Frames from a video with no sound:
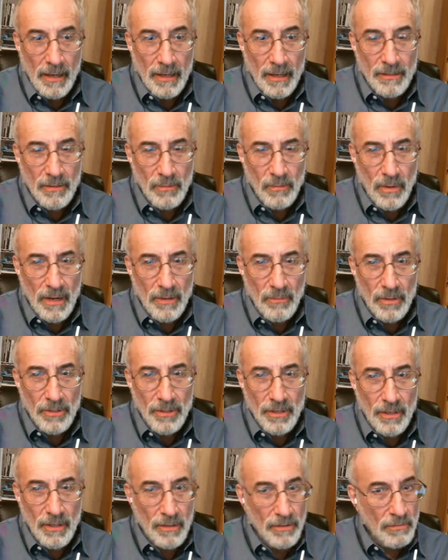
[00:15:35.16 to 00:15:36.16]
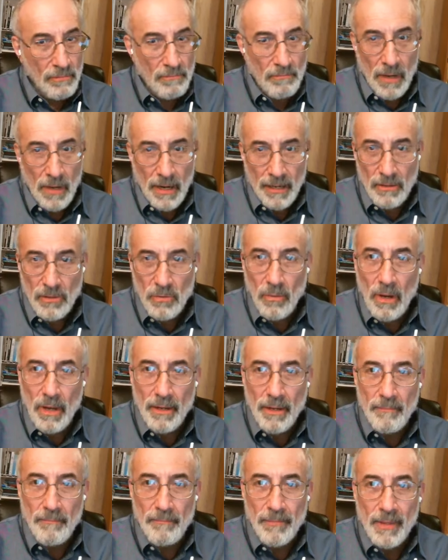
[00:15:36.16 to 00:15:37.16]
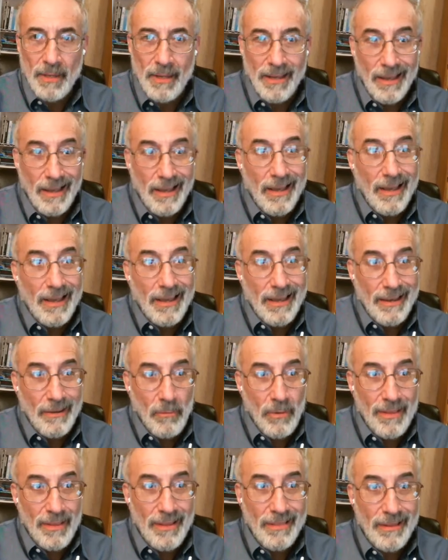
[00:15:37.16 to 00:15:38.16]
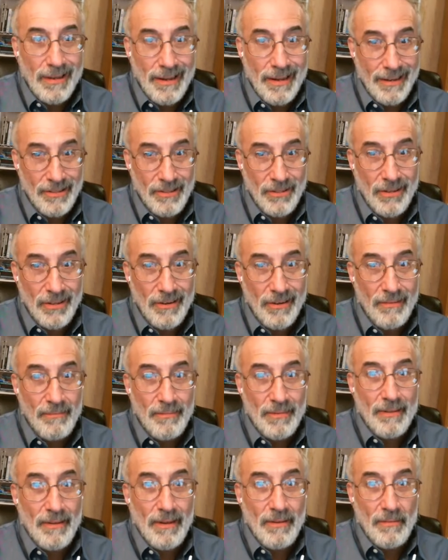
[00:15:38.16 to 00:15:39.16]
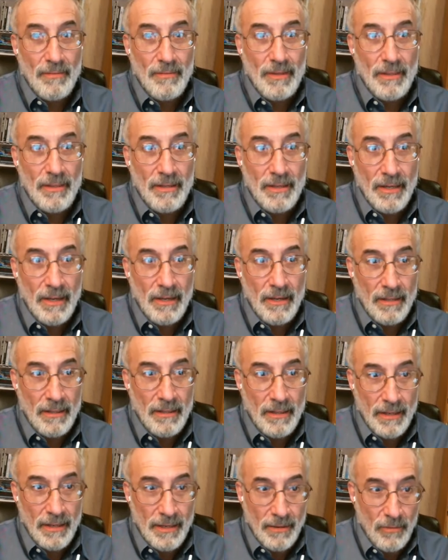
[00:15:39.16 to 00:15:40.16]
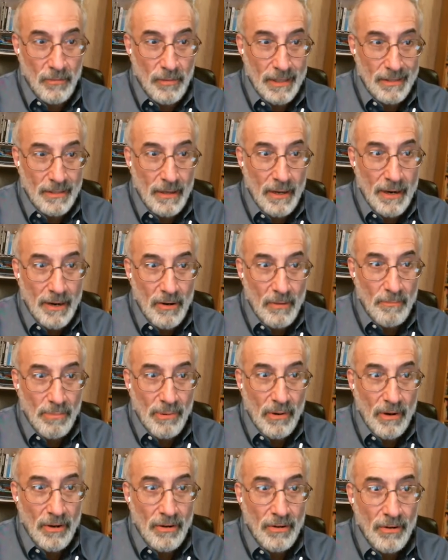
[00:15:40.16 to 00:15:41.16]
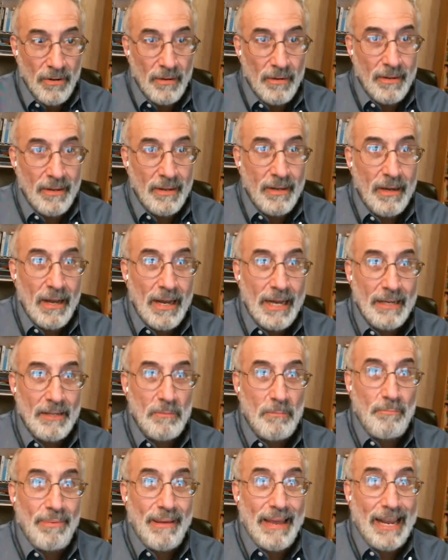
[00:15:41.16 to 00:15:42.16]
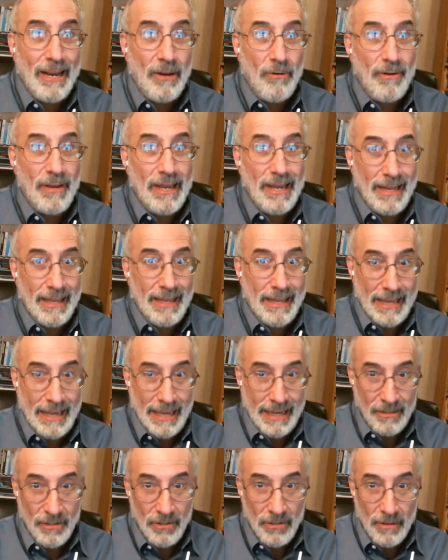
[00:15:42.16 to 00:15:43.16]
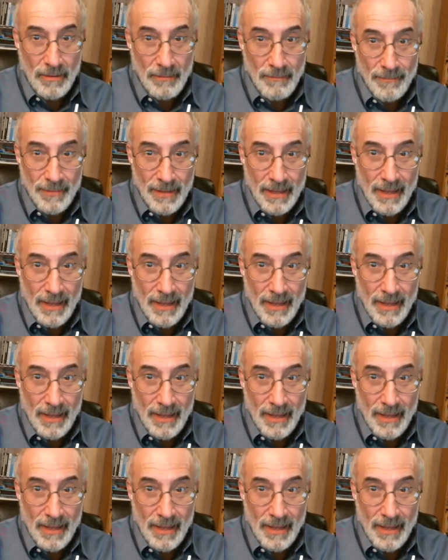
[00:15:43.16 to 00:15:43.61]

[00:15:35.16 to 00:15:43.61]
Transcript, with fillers: I said, "Why would you?" Goes, "I just want it." Within the next year, the the, uh, the retired partner got pancreatic cancer.